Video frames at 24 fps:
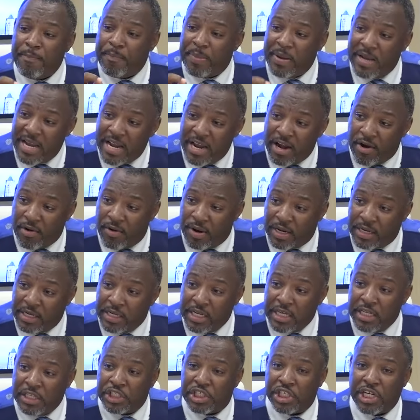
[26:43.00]
parent
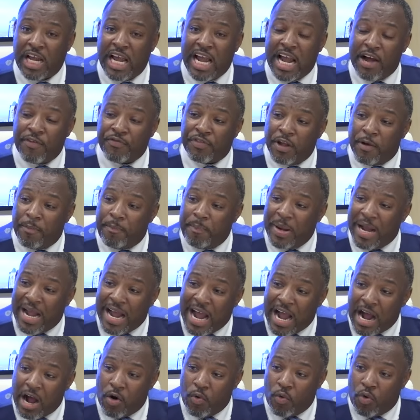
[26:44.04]
should have the
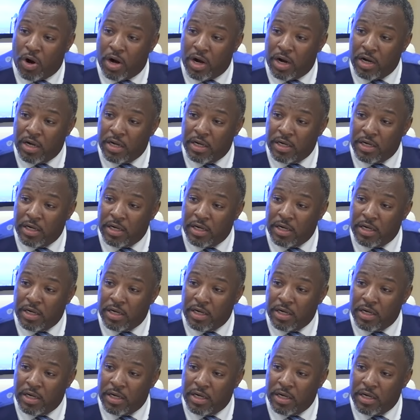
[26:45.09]
power